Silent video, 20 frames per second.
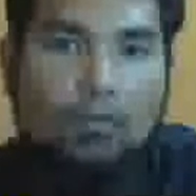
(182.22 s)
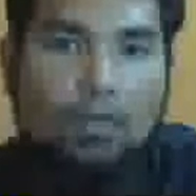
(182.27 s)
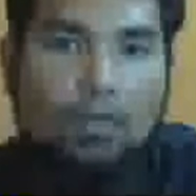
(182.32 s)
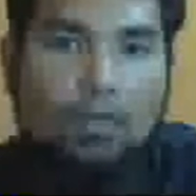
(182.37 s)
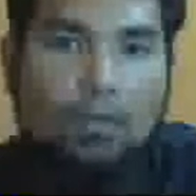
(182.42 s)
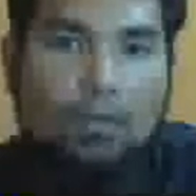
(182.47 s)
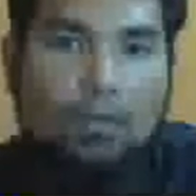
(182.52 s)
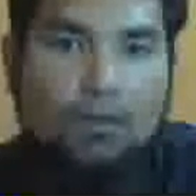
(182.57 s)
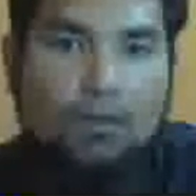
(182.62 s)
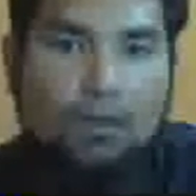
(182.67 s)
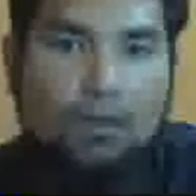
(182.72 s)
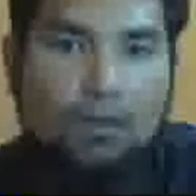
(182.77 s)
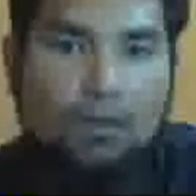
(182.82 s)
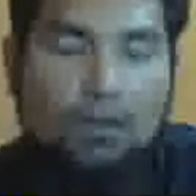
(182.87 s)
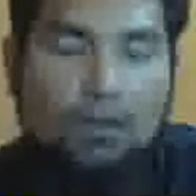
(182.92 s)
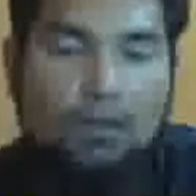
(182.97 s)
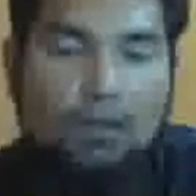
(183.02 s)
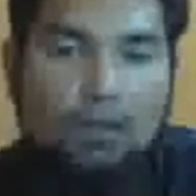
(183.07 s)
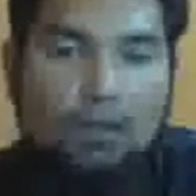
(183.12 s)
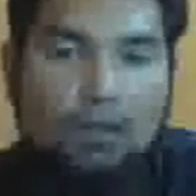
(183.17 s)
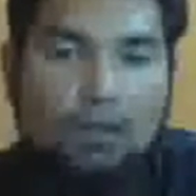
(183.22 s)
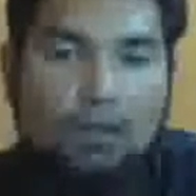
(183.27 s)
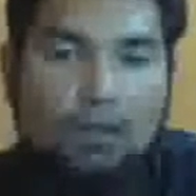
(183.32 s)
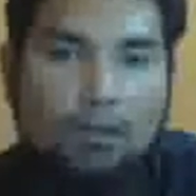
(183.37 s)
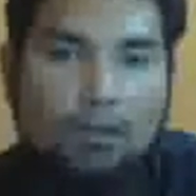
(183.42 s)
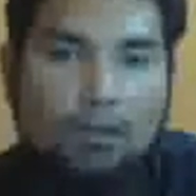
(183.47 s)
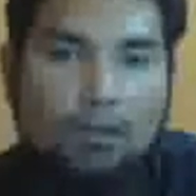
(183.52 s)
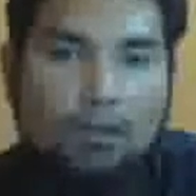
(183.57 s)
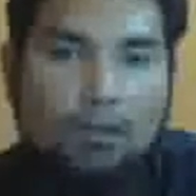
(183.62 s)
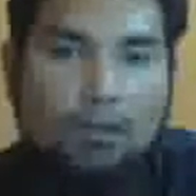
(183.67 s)
signal
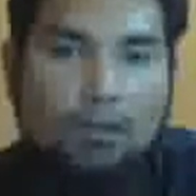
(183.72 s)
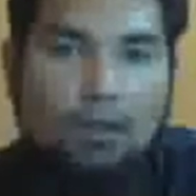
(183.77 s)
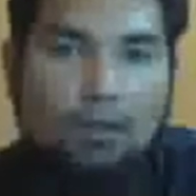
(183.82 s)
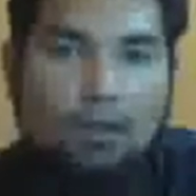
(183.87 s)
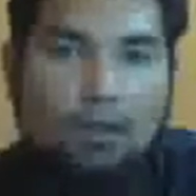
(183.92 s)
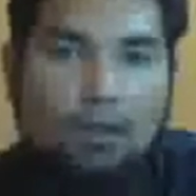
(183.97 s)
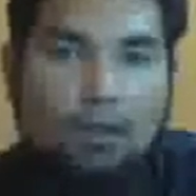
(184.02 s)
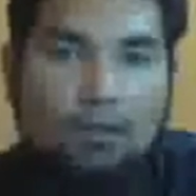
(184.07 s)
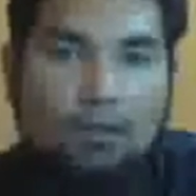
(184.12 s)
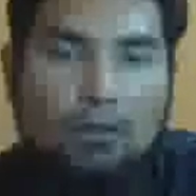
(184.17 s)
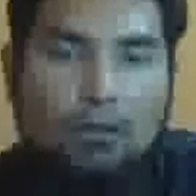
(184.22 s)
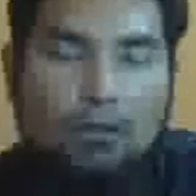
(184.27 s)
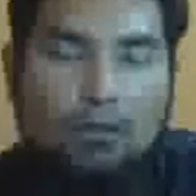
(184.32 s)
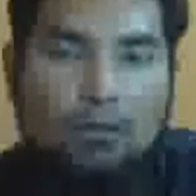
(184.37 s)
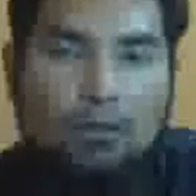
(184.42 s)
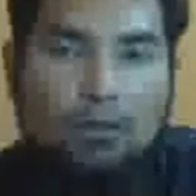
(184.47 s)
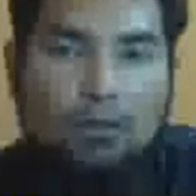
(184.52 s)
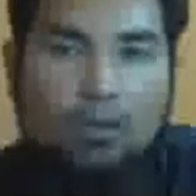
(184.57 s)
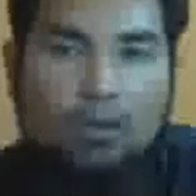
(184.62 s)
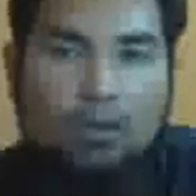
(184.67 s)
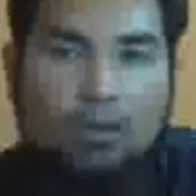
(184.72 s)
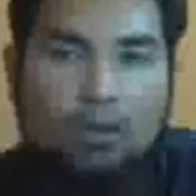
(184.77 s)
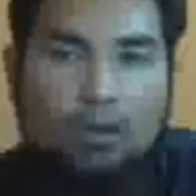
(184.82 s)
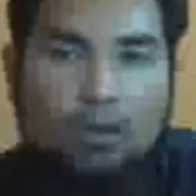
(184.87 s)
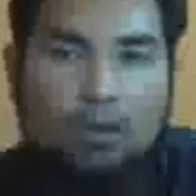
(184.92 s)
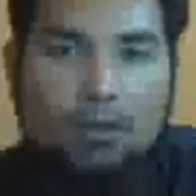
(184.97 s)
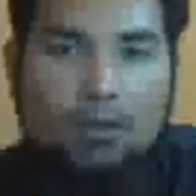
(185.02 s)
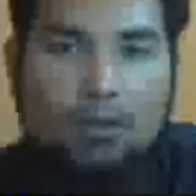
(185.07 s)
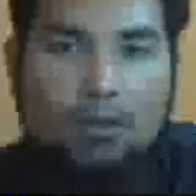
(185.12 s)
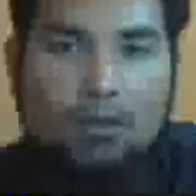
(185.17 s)
here, so
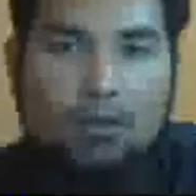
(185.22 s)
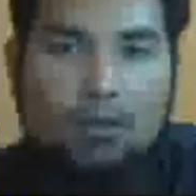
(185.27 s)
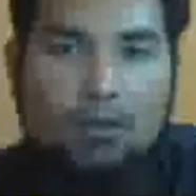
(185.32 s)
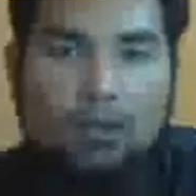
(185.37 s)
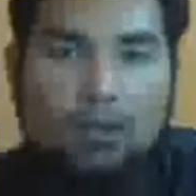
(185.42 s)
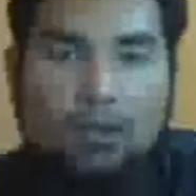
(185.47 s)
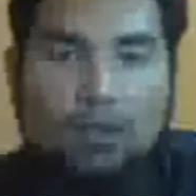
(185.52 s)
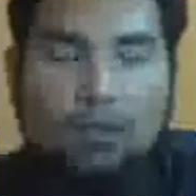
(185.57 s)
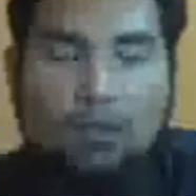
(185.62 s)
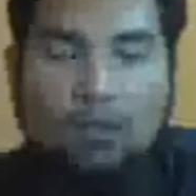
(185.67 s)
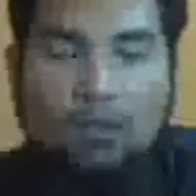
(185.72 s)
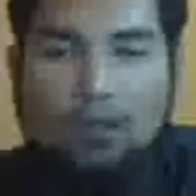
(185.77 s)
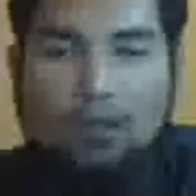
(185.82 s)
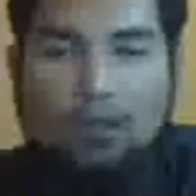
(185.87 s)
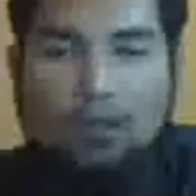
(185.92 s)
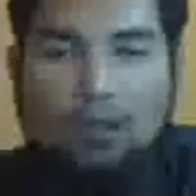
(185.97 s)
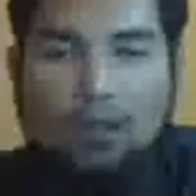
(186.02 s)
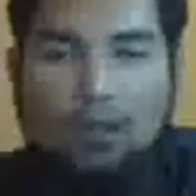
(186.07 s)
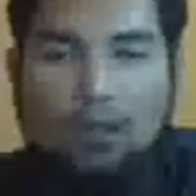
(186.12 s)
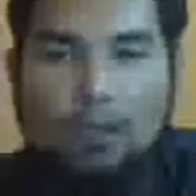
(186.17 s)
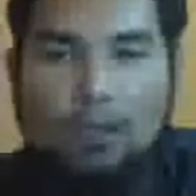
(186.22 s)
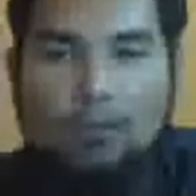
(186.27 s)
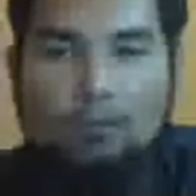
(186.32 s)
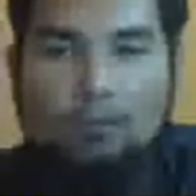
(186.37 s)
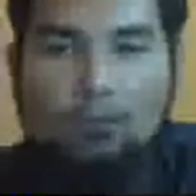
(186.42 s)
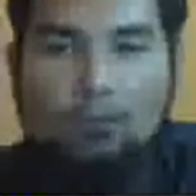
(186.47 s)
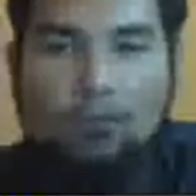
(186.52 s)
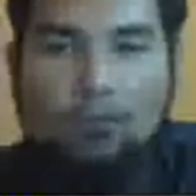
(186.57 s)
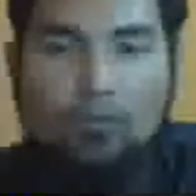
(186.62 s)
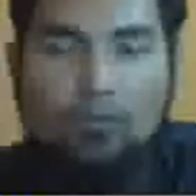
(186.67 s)
it's actually not
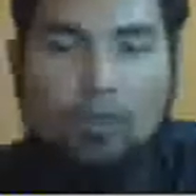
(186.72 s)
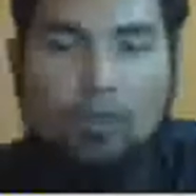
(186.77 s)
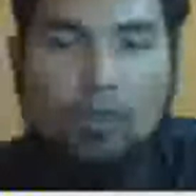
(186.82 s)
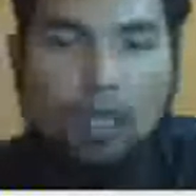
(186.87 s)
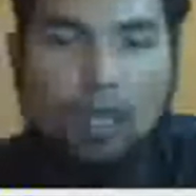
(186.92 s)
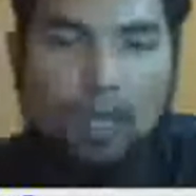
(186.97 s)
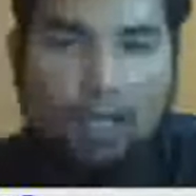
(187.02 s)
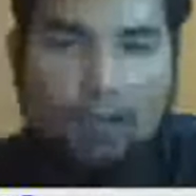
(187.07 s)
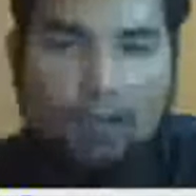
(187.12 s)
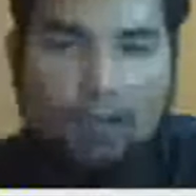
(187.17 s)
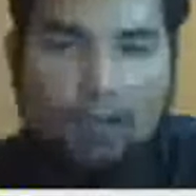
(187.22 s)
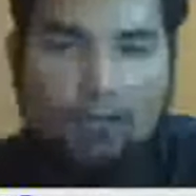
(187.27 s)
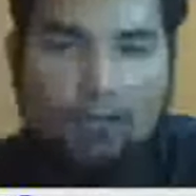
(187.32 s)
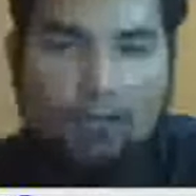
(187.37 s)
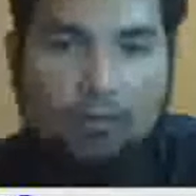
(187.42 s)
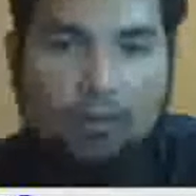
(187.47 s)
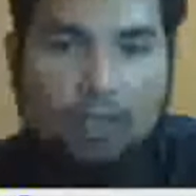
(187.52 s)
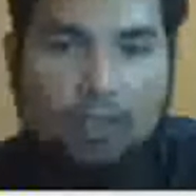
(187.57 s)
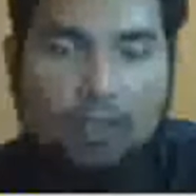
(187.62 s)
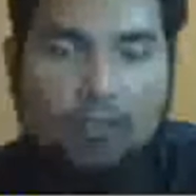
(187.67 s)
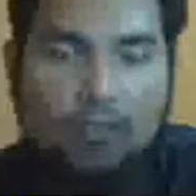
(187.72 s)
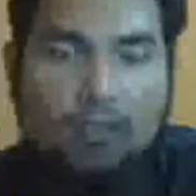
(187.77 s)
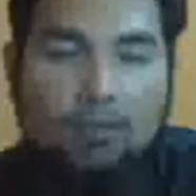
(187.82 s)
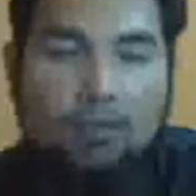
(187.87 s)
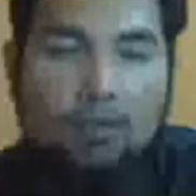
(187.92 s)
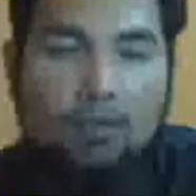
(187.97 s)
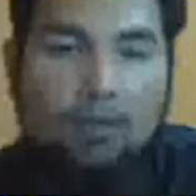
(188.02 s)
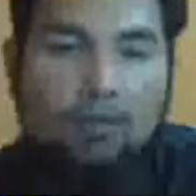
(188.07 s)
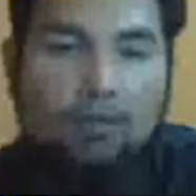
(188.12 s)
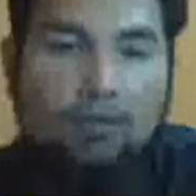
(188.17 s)
um except for
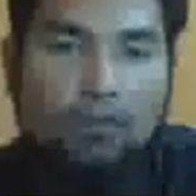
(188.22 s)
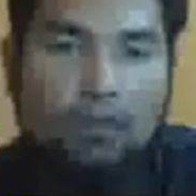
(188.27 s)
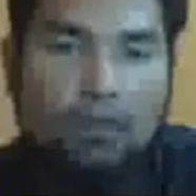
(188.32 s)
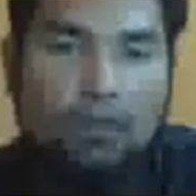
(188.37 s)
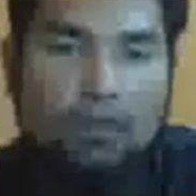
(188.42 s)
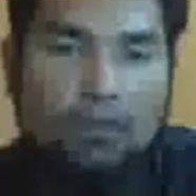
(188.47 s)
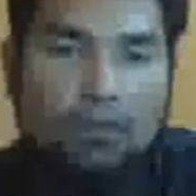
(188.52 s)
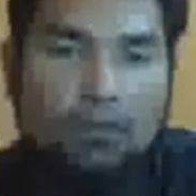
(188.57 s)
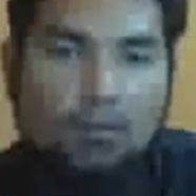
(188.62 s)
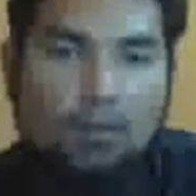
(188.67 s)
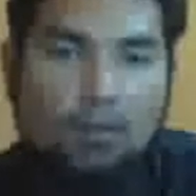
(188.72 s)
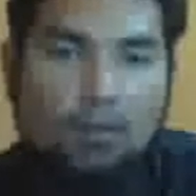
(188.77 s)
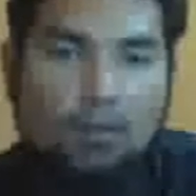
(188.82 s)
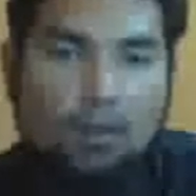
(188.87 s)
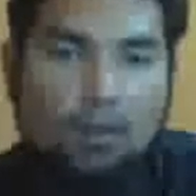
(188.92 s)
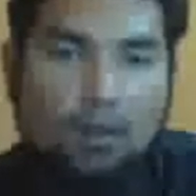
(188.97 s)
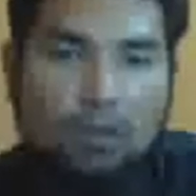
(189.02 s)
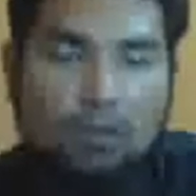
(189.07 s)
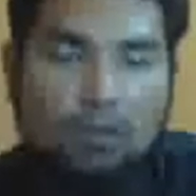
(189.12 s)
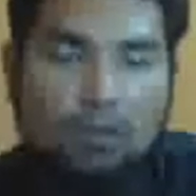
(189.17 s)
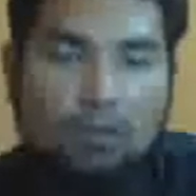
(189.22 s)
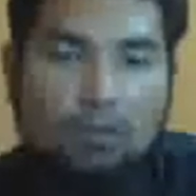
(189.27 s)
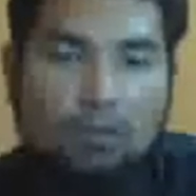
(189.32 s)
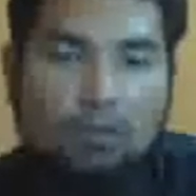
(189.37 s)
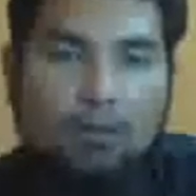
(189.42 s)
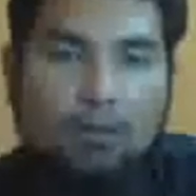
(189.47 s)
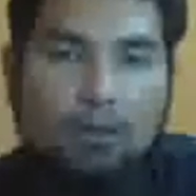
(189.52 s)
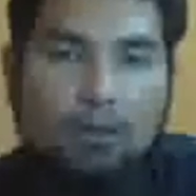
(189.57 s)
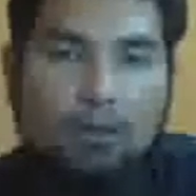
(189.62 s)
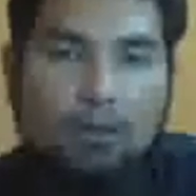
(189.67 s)
exceptional for this word
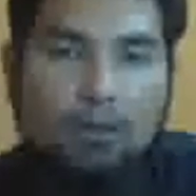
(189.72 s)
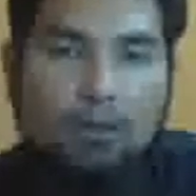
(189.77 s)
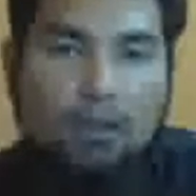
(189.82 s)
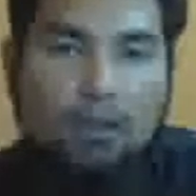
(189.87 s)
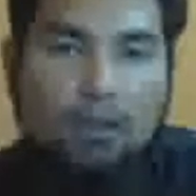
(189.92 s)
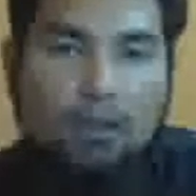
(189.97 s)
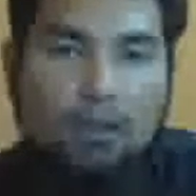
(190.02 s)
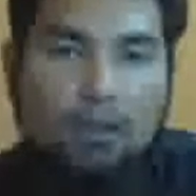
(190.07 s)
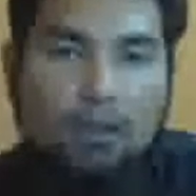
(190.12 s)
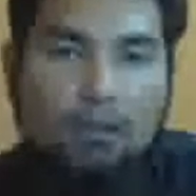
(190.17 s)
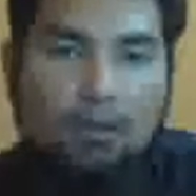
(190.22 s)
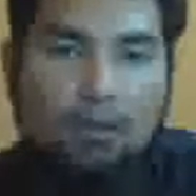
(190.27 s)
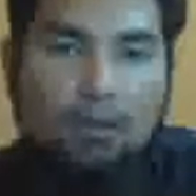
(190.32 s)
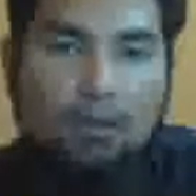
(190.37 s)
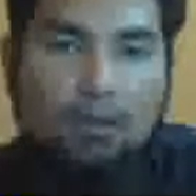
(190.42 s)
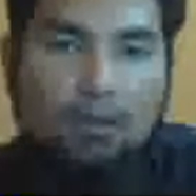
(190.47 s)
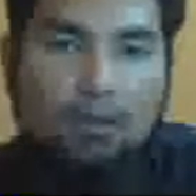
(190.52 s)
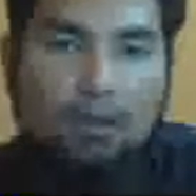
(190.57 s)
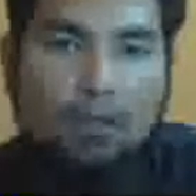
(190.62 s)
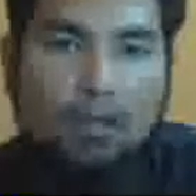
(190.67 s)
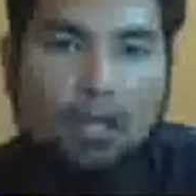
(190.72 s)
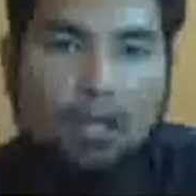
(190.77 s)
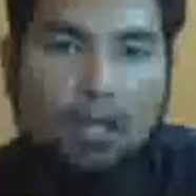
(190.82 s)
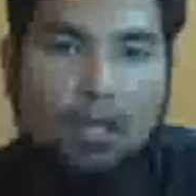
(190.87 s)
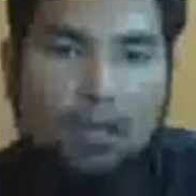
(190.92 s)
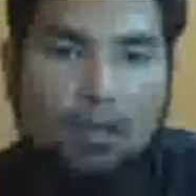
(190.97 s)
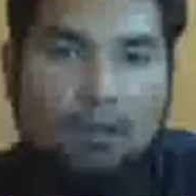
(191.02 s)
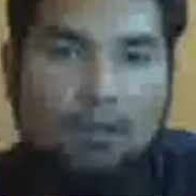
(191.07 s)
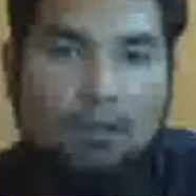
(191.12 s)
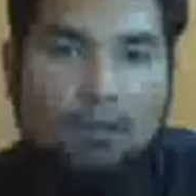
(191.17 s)
only, like Allah.
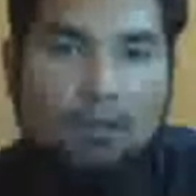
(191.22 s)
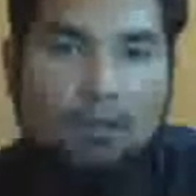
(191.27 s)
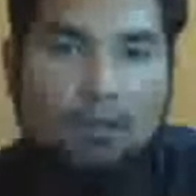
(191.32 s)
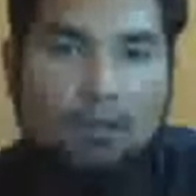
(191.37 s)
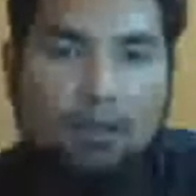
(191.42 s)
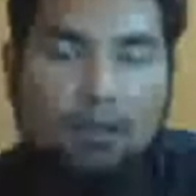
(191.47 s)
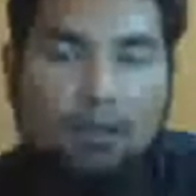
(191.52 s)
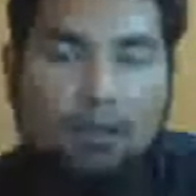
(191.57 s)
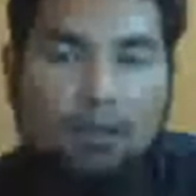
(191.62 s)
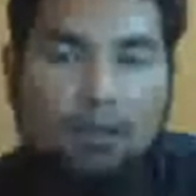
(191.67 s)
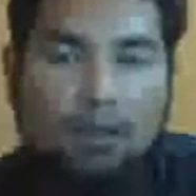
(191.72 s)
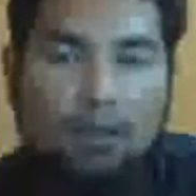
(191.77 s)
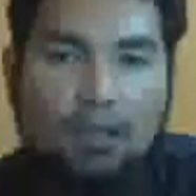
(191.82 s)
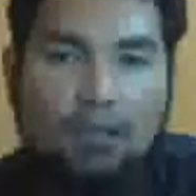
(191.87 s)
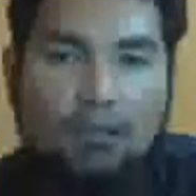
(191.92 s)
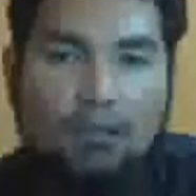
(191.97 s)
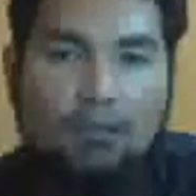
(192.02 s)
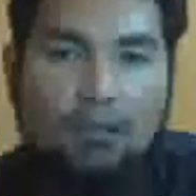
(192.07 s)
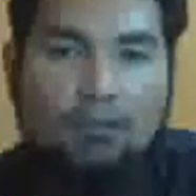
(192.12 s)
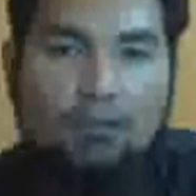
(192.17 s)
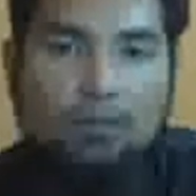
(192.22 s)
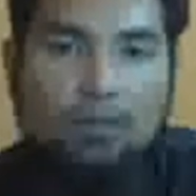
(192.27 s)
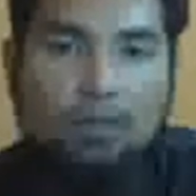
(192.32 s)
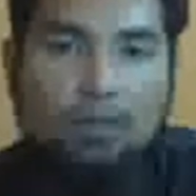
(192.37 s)
Other than that, um